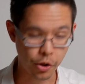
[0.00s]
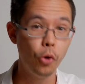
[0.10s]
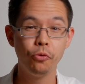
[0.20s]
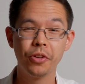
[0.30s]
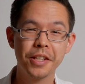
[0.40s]

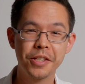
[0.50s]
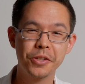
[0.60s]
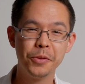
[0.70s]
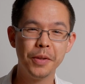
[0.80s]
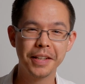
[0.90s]
Hopefully this
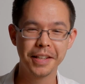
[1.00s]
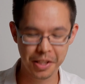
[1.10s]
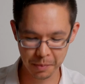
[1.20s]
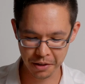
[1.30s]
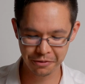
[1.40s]
is all working. This
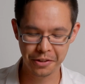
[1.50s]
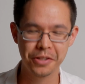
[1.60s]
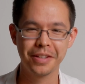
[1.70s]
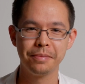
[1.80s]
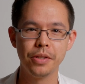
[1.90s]
is my
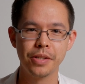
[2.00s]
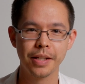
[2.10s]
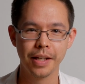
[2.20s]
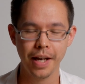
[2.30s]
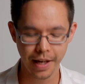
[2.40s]
first time
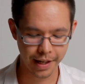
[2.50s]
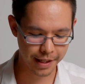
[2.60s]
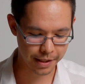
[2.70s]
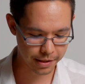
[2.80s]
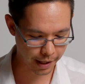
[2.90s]
using
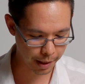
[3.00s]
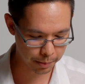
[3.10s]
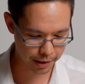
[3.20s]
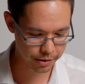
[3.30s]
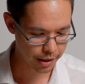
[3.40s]
a
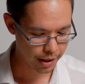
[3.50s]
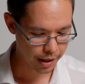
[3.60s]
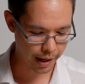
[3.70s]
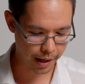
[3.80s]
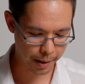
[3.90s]
tablet.
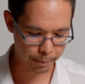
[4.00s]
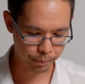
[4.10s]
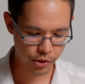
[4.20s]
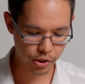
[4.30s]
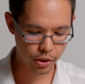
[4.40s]
Um,
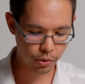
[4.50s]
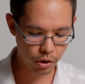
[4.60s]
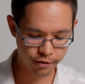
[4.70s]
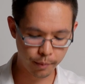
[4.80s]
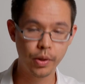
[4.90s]
so
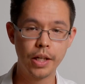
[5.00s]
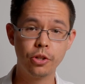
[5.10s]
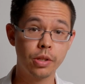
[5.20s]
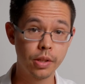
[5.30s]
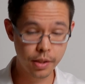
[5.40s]
order of
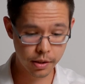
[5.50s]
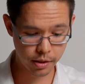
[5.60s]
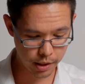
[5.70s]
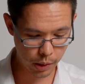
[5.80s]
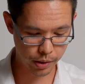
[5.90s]
operations, this is
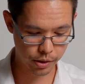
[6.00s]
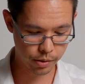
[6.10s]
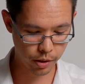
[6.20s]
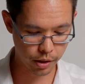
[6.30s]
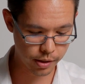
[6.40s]
the
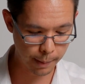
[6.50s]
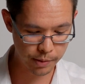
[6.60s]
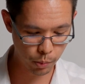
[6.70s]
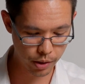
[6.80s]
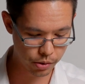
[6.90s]
sequence. We've got
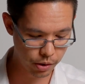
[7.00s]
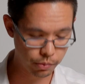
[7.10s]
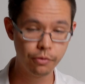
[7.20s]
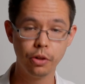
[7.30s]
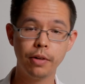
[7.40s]
steps one, two,
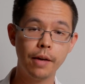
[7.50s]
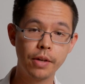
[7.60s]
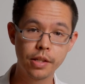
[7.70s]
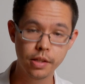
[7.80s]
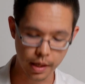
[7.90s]
three, four, five,
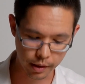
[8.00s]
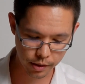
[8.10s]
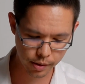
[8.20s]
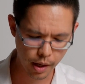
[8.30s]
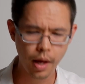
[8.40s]
and
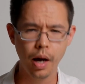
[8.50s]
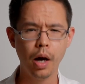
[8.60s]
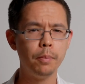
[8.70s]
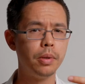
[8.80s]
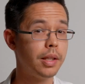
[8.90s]
six.
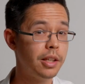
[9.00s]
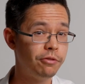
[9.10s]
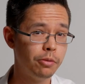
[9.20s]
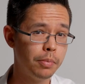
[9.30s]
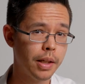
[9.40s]
I believe
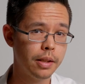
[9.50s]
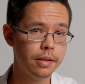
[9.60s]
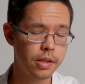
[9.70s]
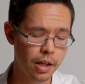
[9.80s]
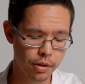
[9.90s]
for my
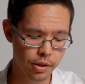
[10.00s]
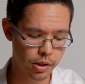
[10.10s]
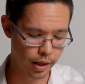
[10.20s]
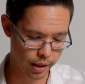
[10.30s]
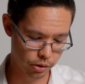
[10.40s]
year
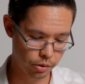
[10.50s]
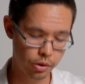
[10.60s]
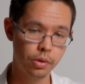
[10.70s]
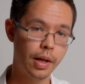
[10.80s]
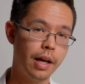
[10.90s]
sevens, uh, you
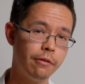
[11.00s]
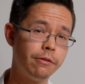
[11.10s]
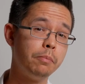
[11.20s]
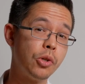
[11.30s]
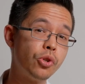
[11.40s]
don't have
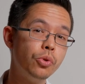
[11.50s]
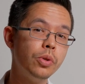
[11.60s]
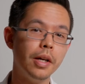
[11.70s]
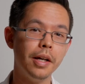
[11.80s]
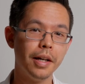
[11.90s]
number
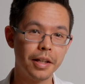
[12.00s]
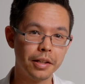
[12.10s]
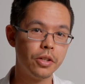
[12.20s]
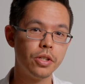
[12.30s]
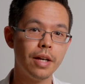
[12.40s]
two
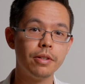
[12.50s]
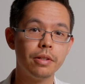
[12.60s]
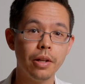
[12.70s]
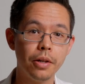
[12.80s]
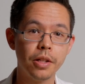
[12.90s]
because uh, you
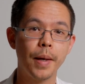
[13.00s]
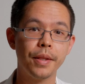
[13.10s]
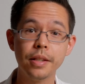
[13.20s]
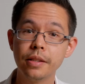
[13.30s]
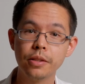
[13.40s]
haven't learned
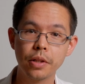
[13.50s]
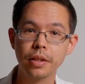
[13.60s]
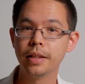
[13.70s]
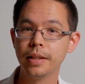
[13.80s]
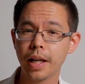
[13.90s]
about this sort of
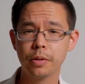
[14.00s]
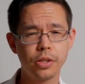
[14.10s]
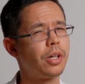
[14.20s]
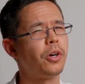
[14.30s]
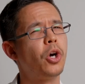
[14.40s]
thing yet.
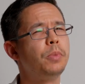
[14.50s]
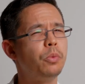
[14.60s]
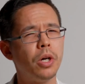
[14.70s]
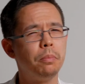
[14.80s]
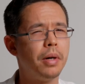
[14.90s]
So I hope you
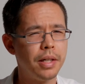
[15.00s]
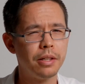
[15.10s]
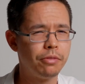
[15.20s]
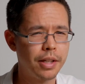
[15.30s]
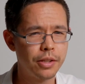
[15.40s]
won't mind
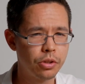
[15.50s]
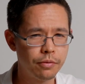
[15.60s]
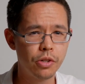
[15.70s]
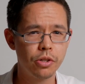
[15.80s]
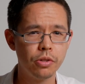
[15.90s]
if I sort
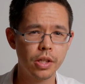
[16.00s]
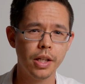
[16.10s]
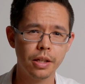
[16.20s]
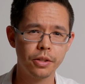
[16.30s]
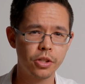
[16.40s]
of introduce it
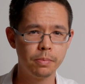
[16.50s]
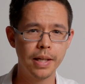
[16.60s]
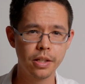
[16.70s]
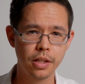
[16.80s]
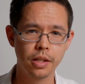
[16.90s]
here. It just
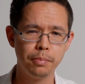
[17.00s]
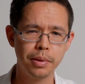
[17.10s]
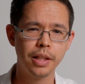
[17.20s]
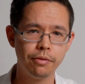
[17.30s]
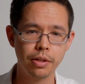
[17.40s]
makes it a
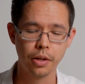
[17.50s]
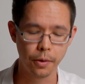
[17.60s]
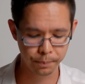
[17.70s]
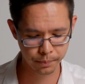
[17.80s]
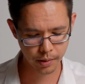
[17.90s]
complete video.